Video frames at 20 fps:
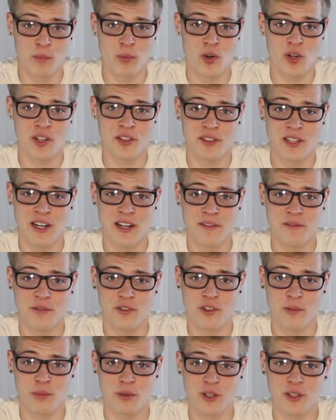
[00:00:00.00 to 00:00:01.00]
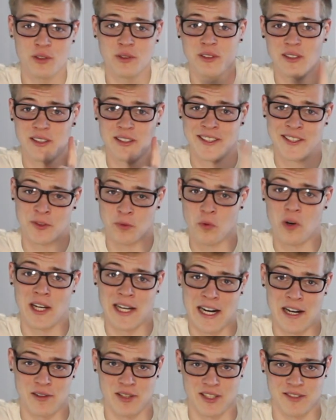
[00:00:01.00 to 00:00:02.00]
boil time for a brew is 1
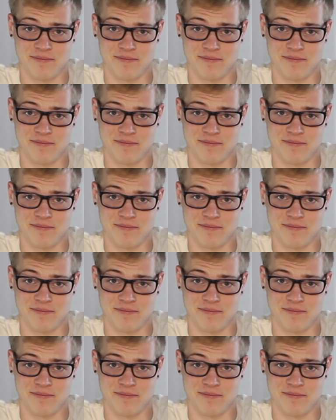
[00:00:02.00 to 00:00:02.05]
hour.